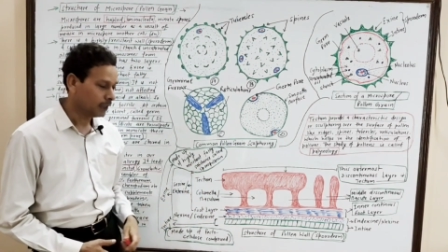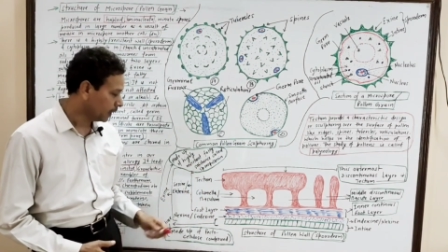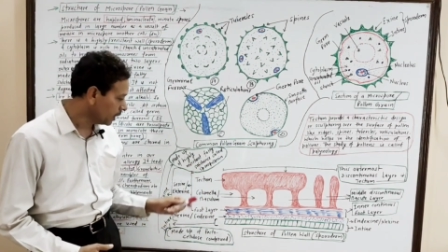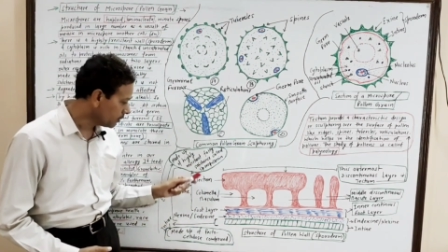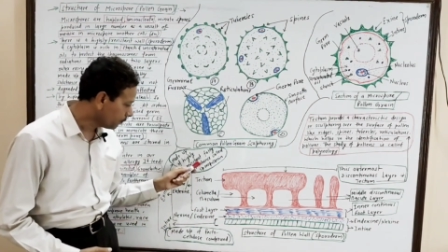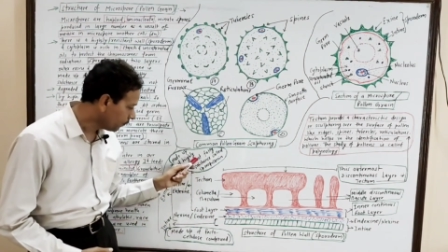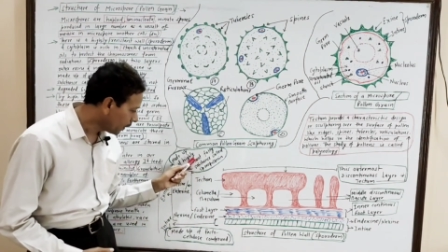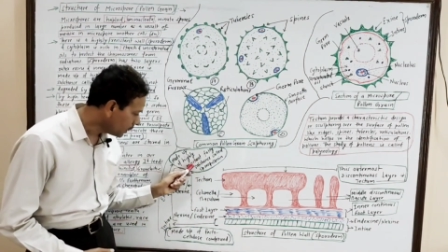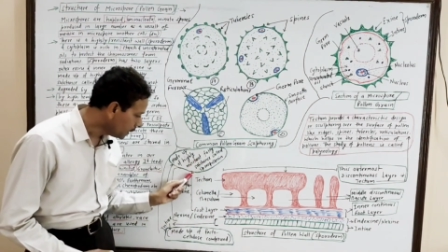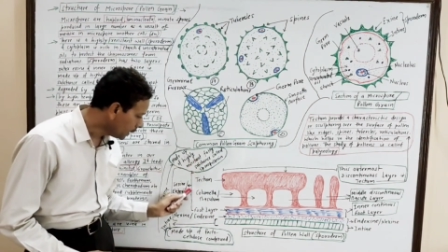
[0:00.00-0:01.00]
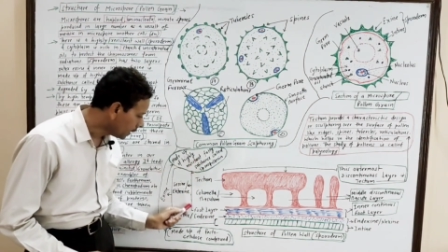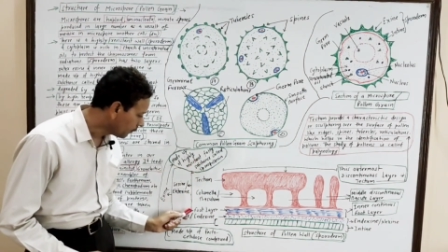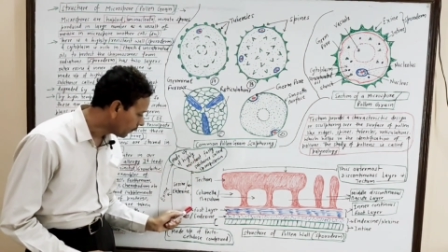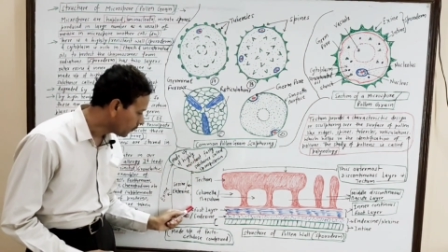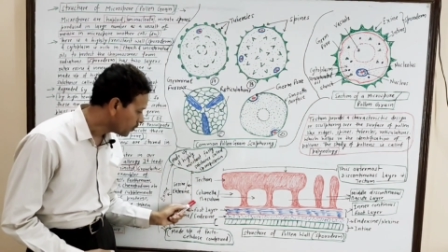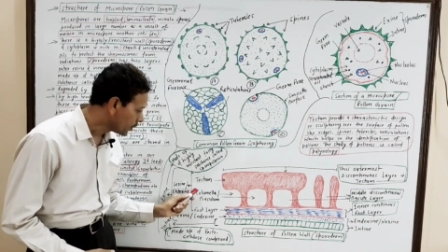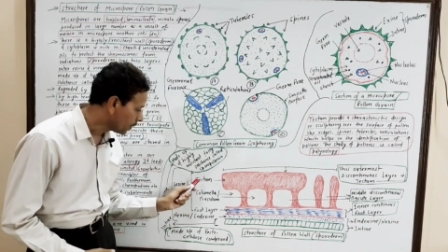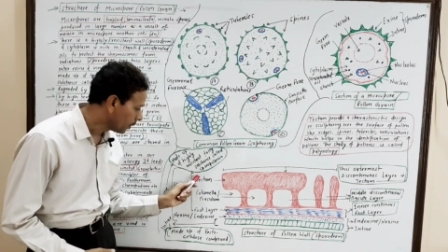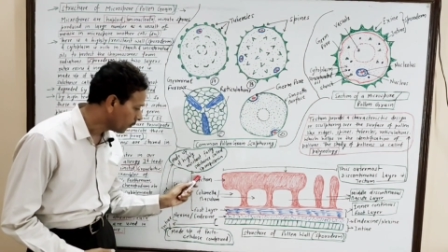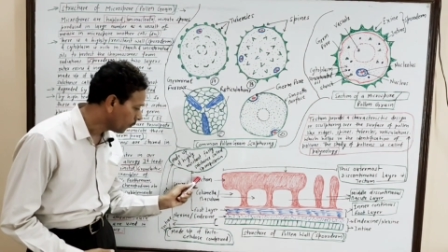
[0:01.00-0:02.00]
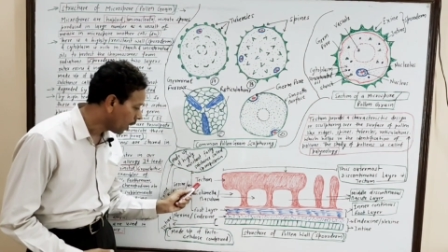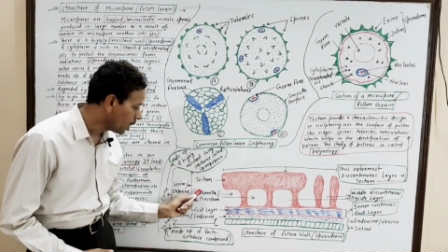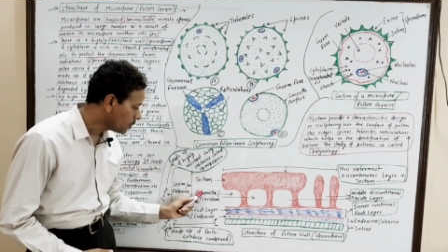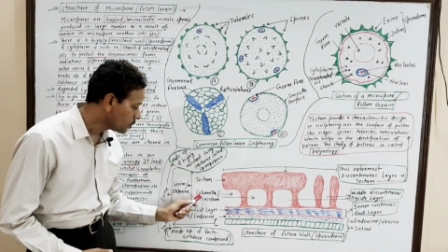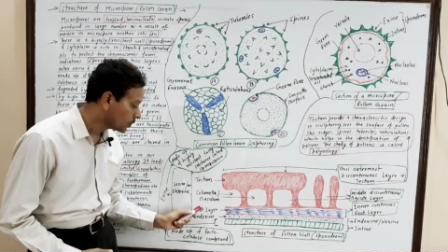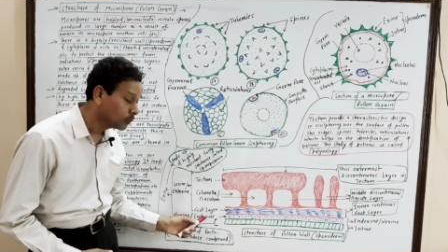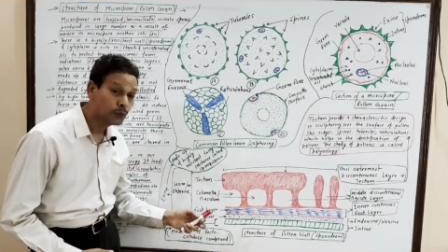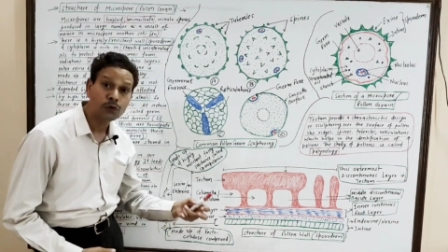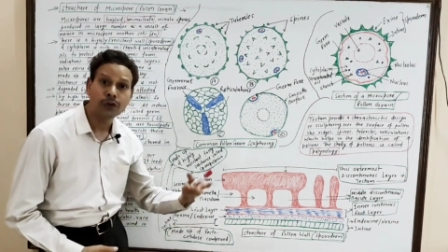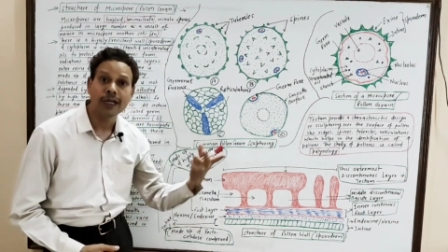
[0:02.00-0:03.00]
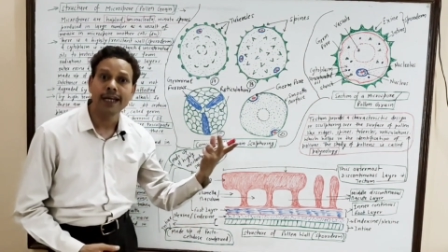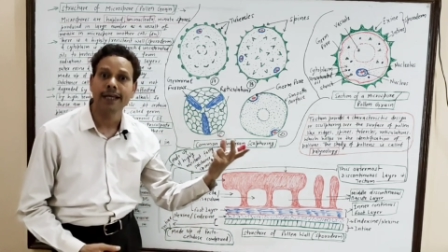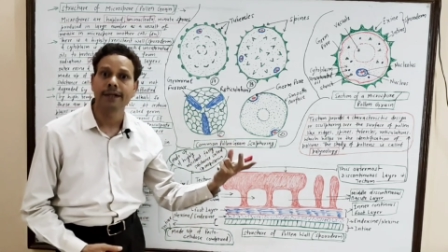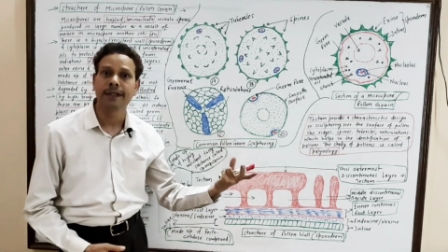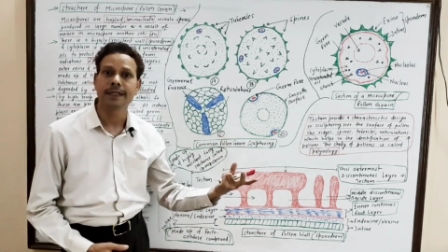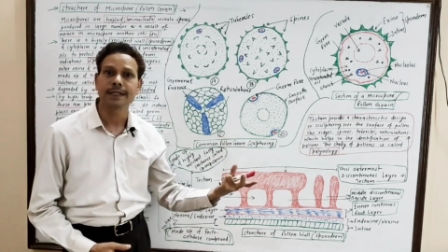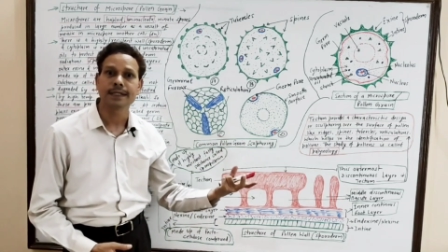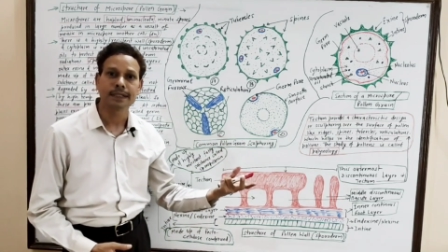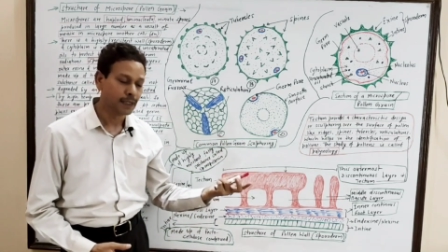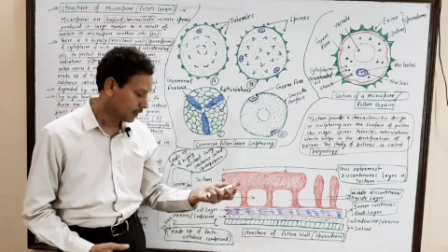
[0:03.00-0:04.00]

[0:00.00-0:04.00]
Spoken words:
it is further differentiated in 1, 2, 3 layers.